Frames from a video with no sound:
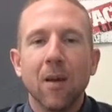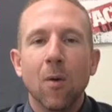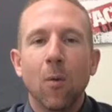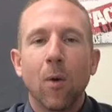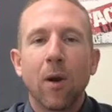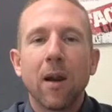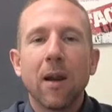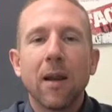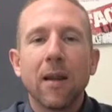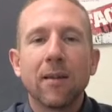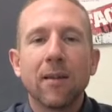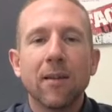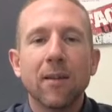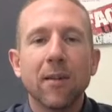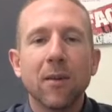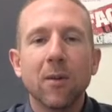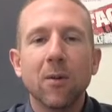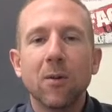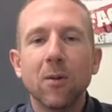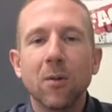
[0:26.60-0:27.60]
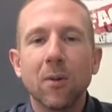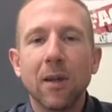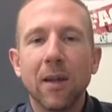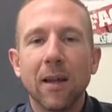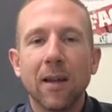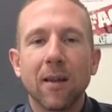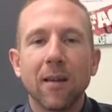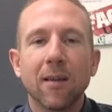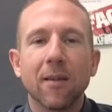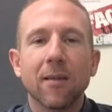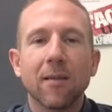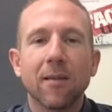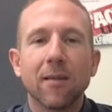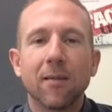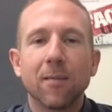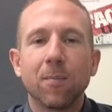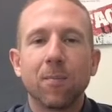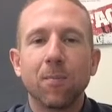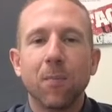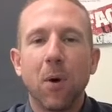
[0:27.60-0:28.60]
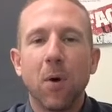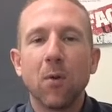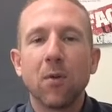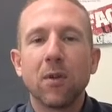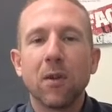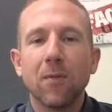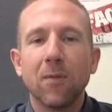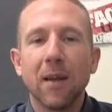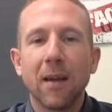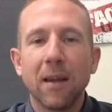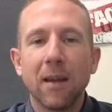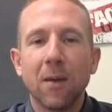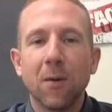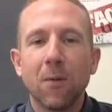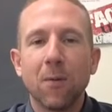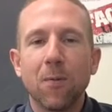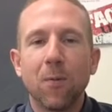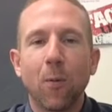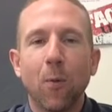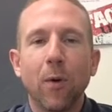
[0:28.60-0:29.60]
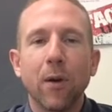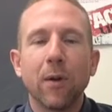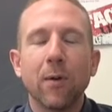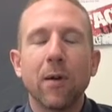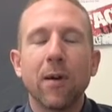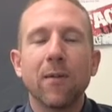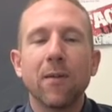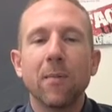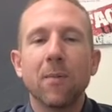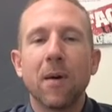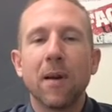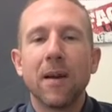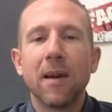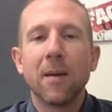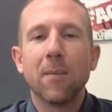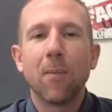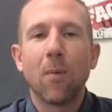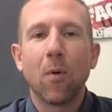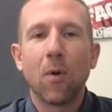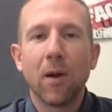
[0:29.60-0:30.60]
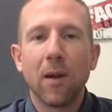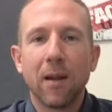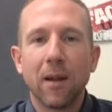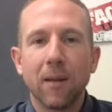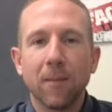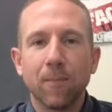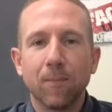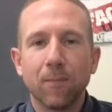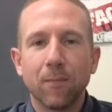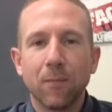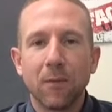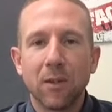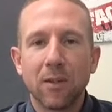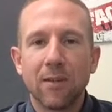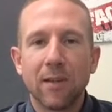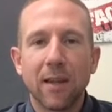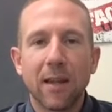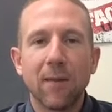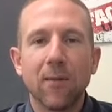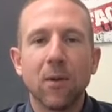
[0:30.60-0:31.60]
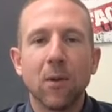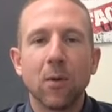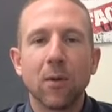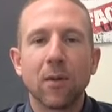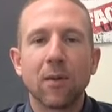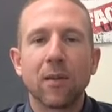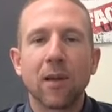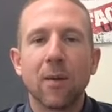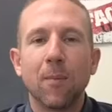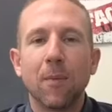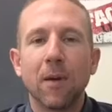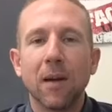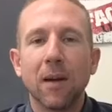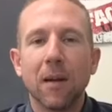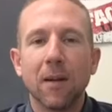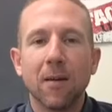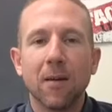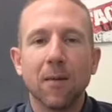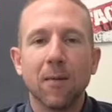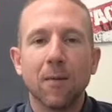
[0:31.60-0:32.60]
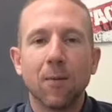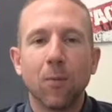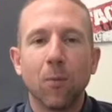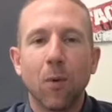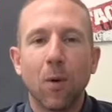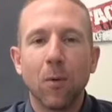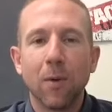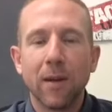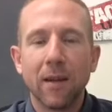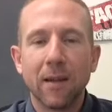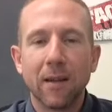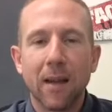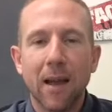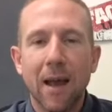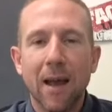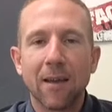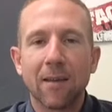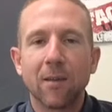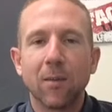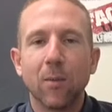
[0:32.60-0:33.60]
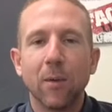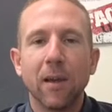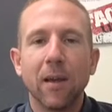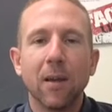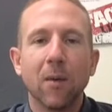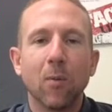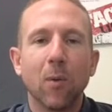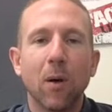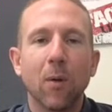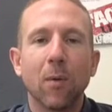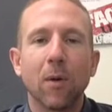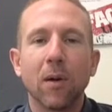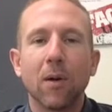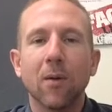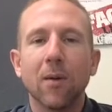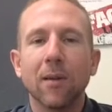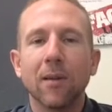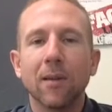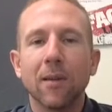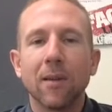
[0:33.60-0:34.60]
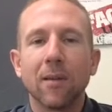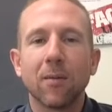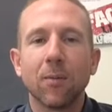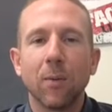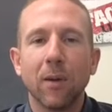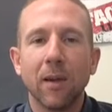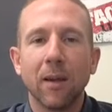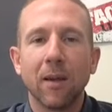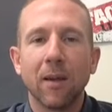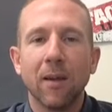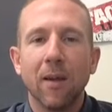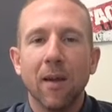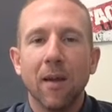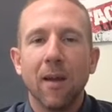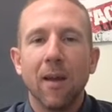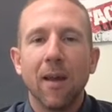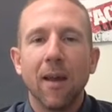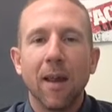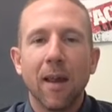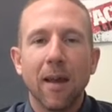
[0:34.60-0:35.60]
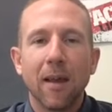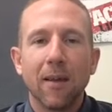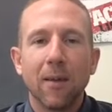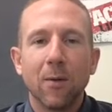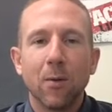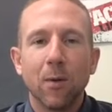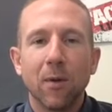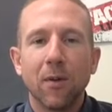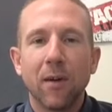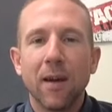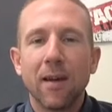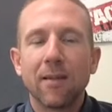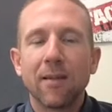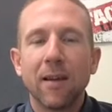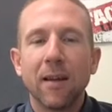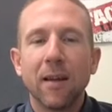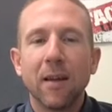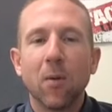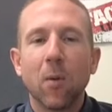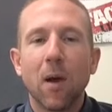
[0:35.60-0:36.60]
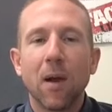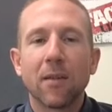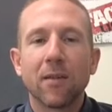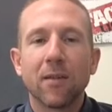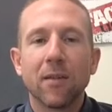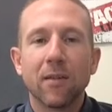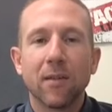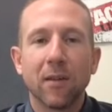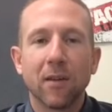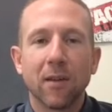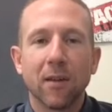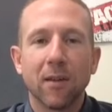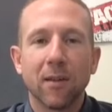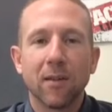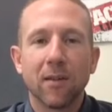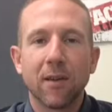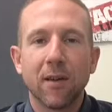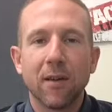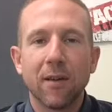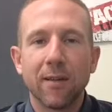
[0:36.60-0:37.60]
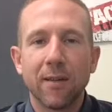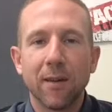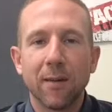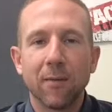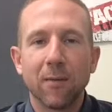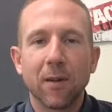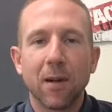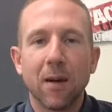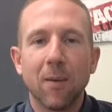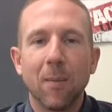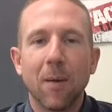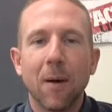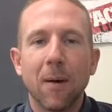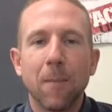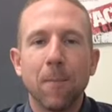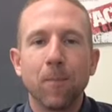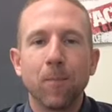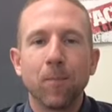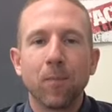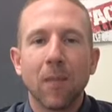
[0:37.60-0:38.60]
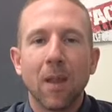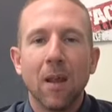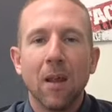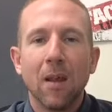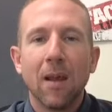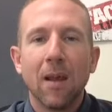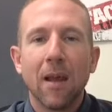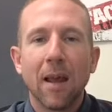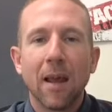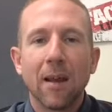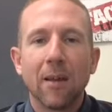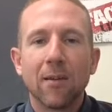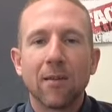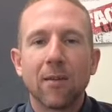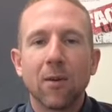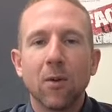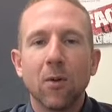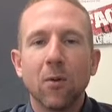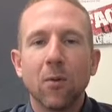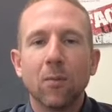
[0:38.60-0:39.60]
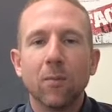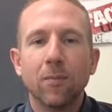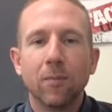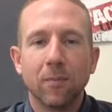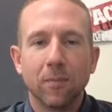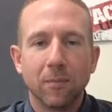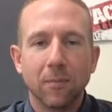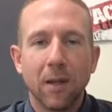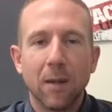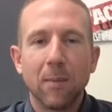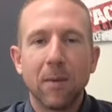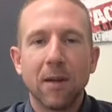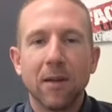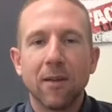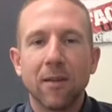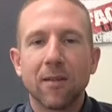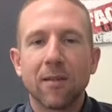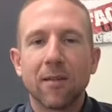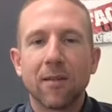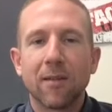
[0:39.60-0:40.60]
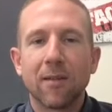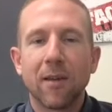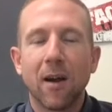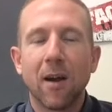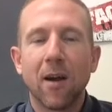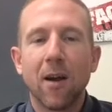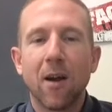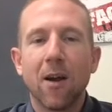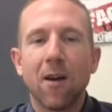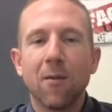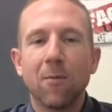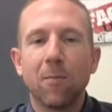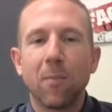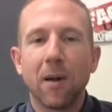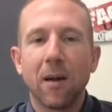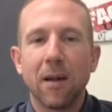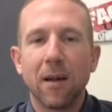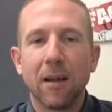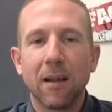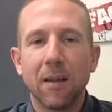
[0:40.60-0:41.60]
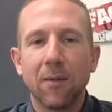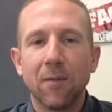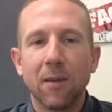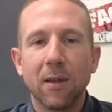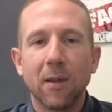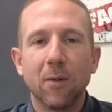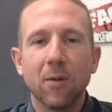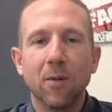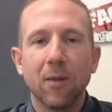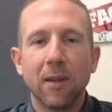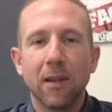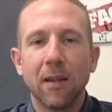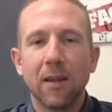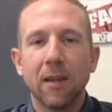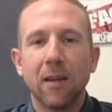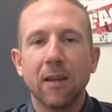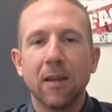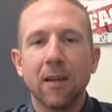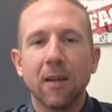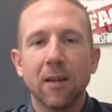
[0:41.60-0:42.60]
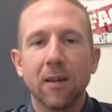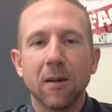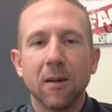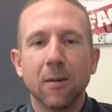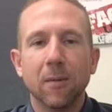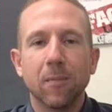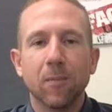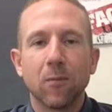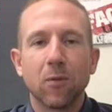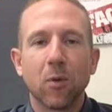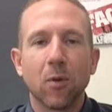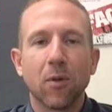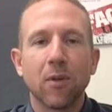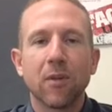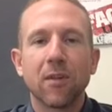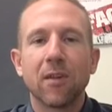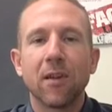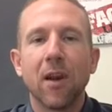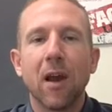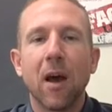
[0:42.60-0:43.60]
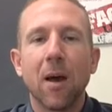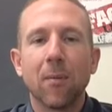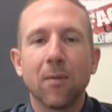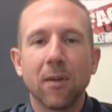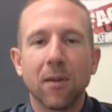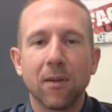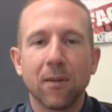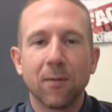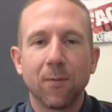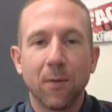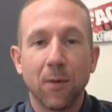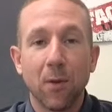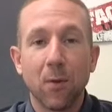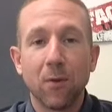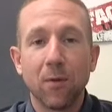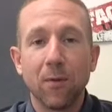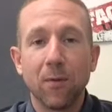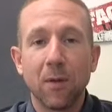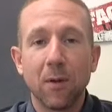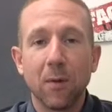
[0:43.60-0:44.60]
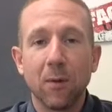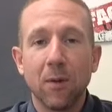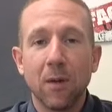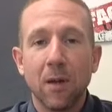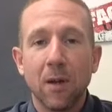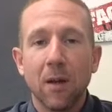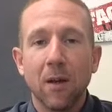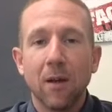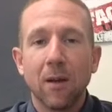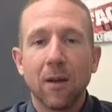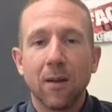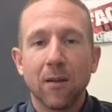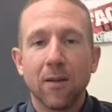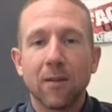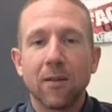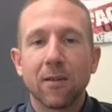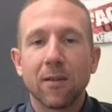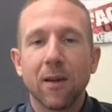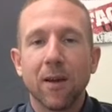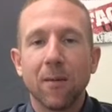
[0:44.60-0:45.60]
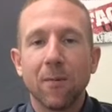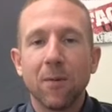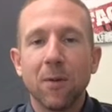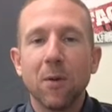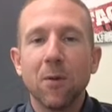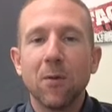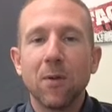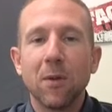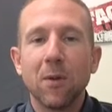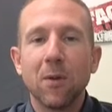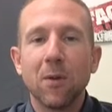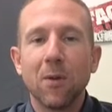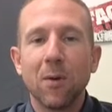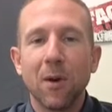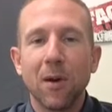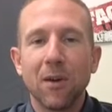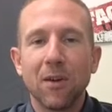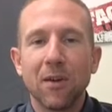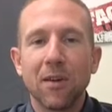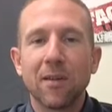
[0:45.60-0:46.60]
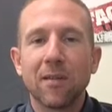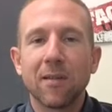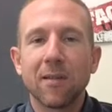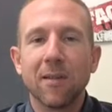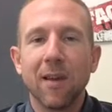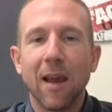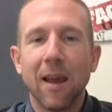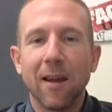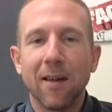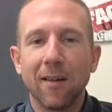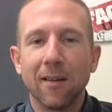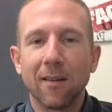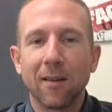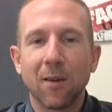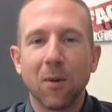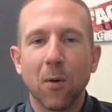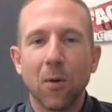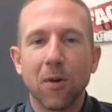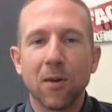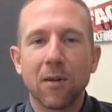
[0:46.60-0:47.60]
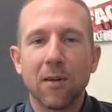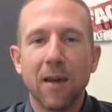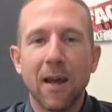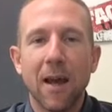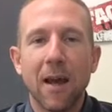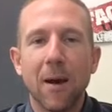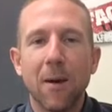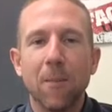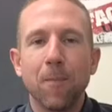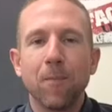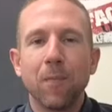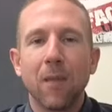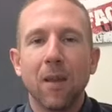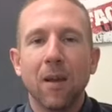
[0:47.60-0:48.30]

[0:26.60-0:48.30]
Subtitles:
What I'd like to do is post a video for you every Monday morning just to give you a summary of what we did last week, where we're going this week, and to address any questions or concerns that have come up. And so let me just start off by giving you the sort of the synopsis. For those of you, because there's a few of you who are just entering the course now,